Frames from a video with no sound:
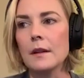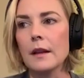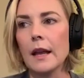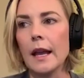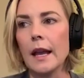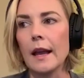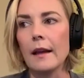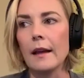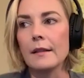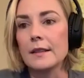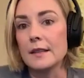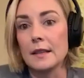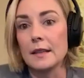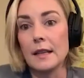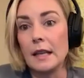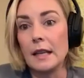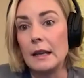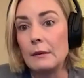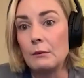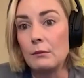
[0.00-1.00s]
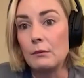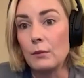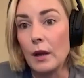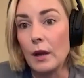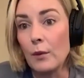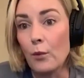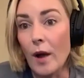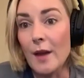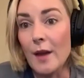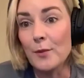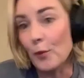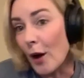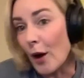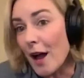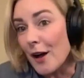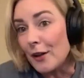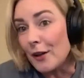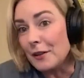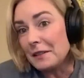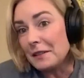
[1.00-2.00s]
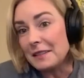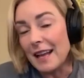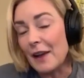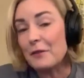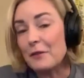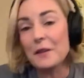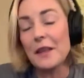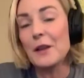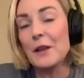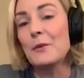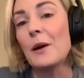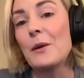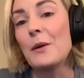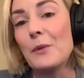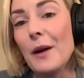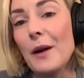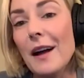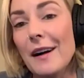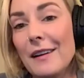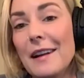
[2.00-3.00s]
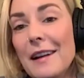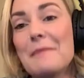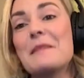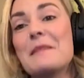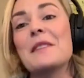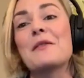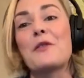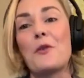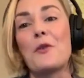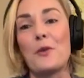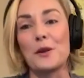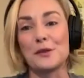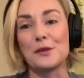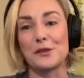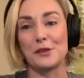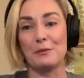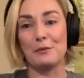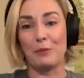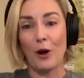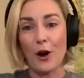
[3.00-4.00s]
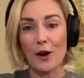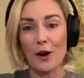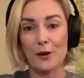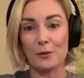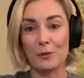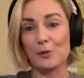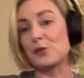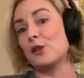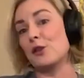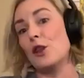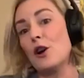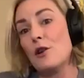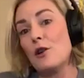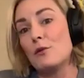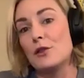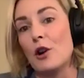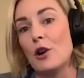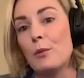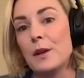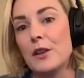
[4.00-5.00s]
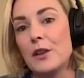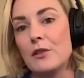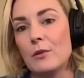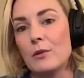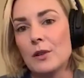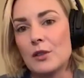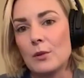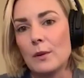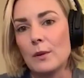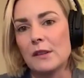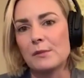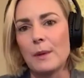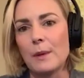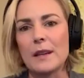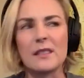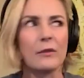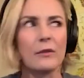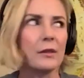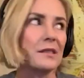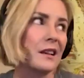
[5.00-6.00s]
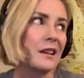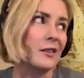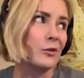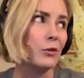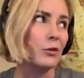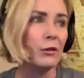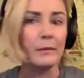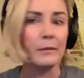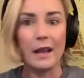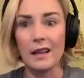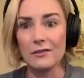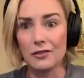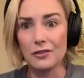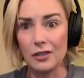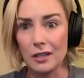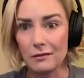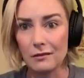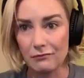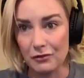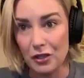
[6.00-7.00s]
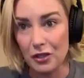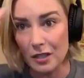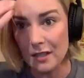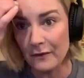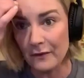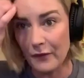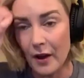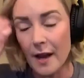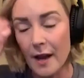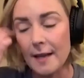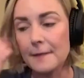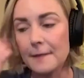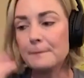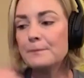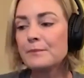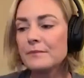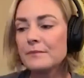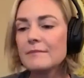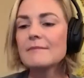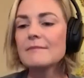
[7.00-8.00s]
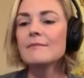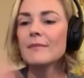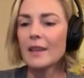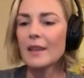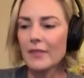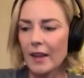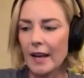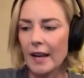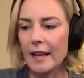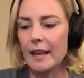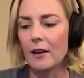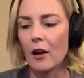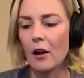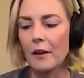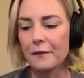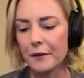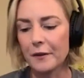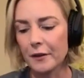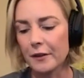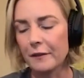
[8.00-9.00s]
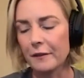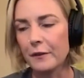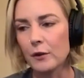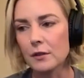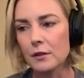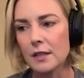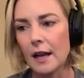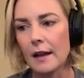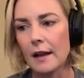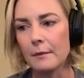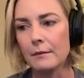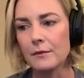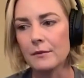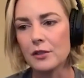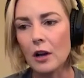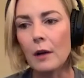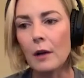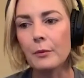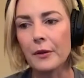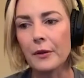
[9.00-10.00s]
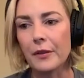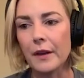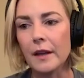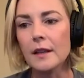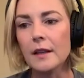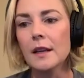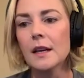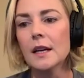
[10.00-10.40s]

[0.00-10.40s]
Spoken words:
And it went well. Everything went well. I mean, of course, the bar was low. Nobody knew what to expect. Everyone's like, cool, man, she did fine. Then I get offered the full-time job with it.